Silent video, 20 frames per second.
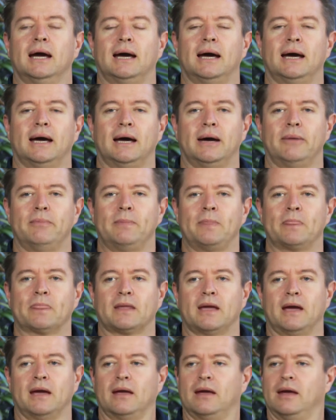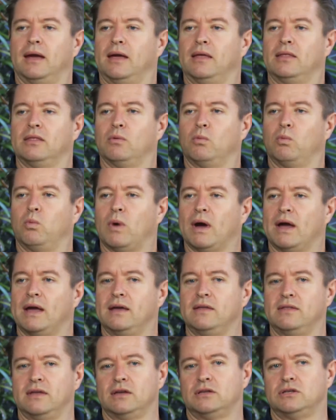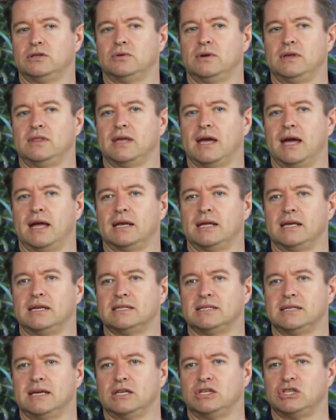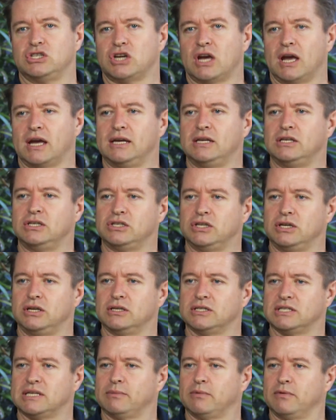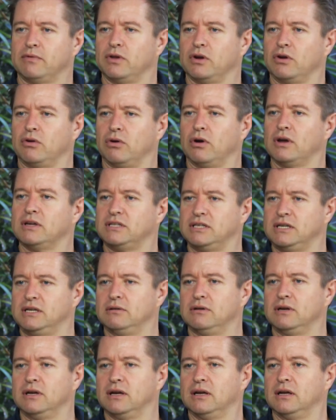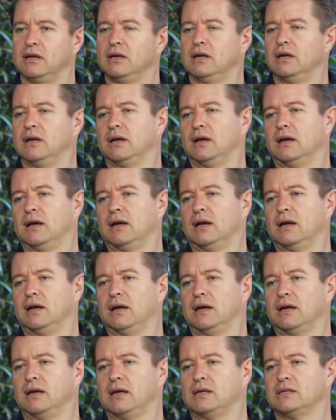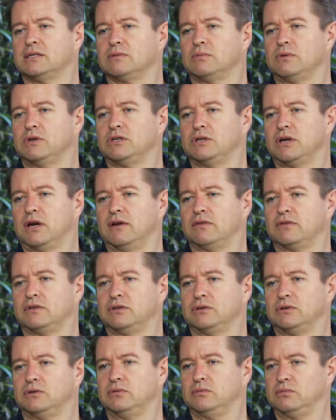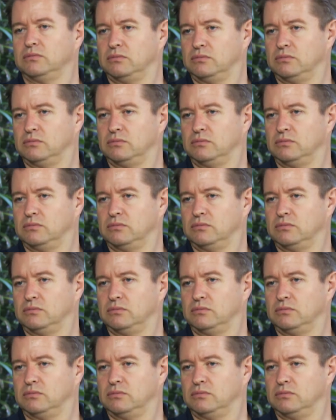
And the way they're doing that is they're changing some of the criteria against which you have to